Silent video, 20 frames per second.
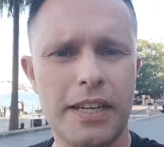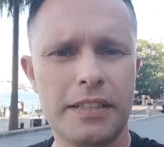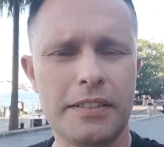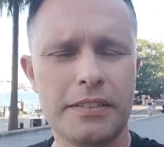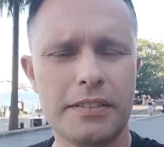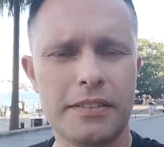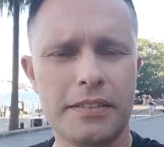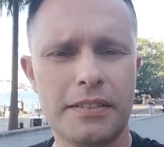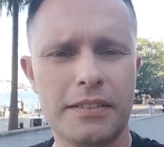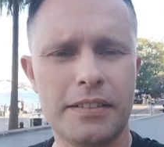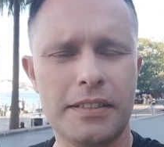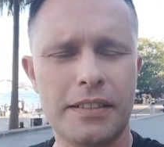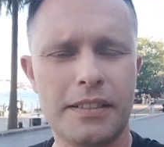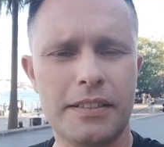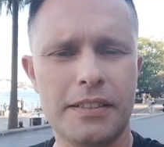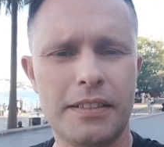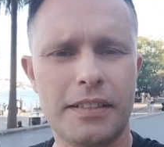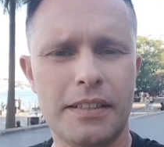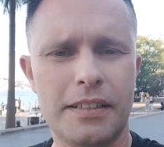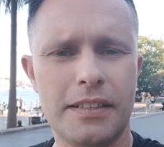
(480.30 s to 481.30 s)

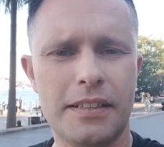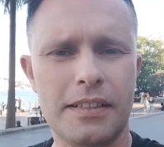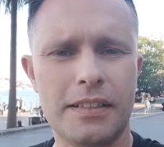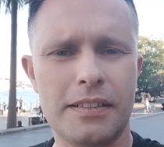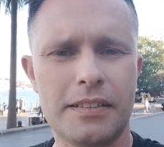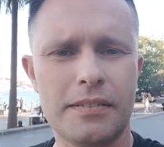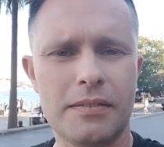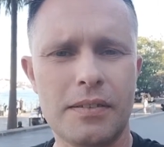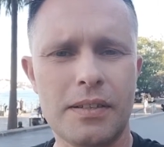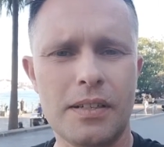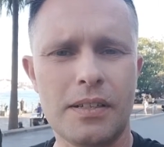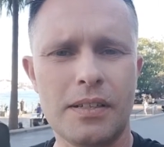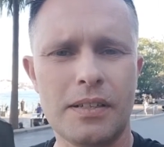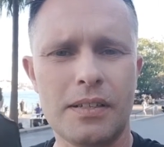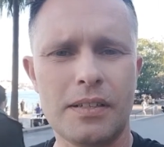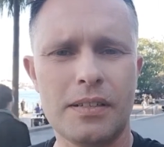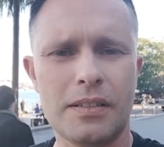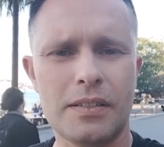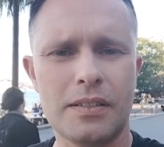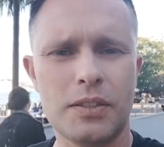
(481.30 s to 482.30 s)
and
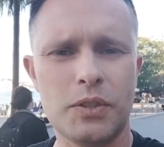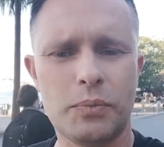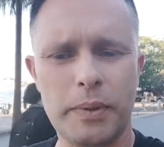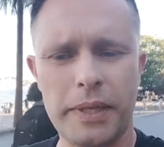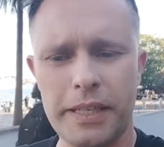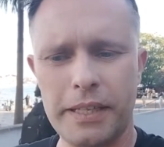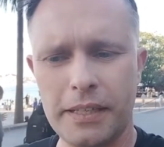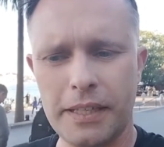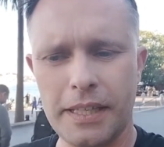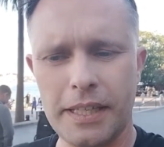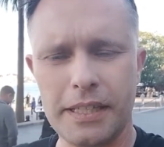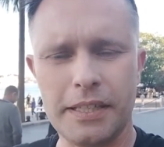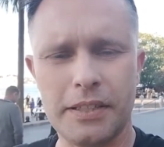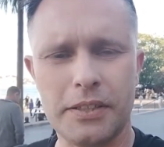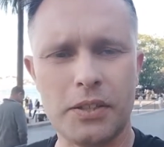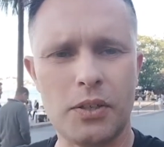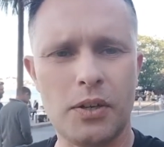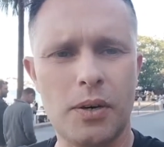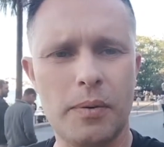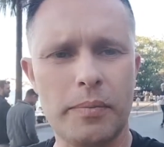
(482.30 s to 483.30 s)
speculate
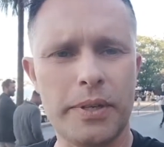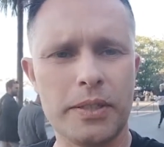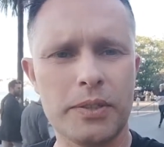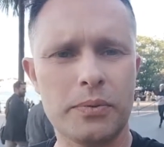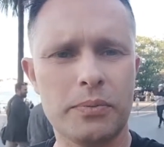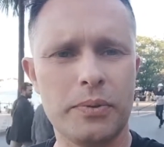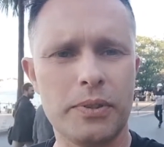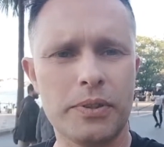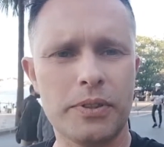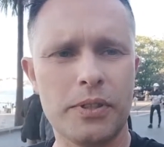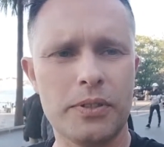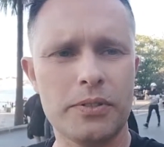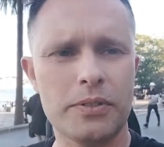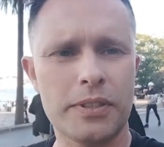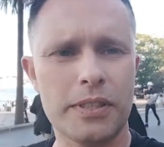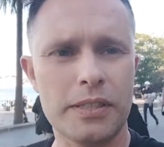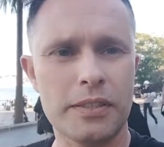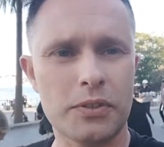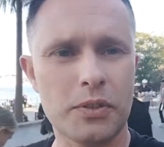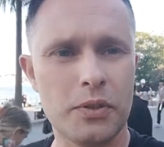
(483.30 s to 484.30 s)
in the comments what those
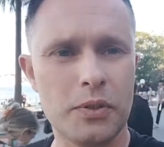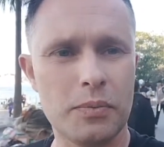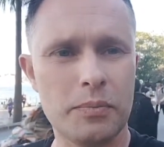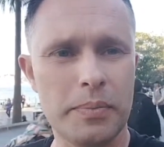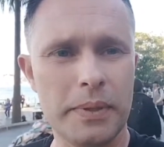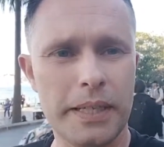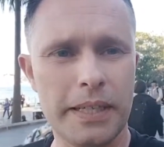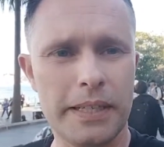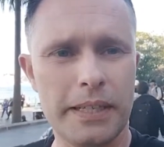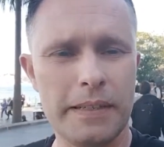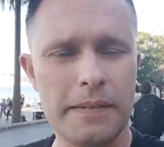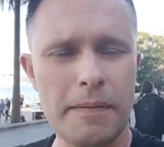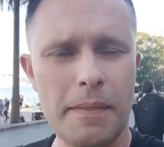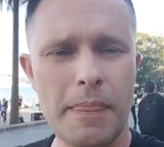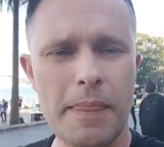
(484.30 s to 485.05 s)
things could be.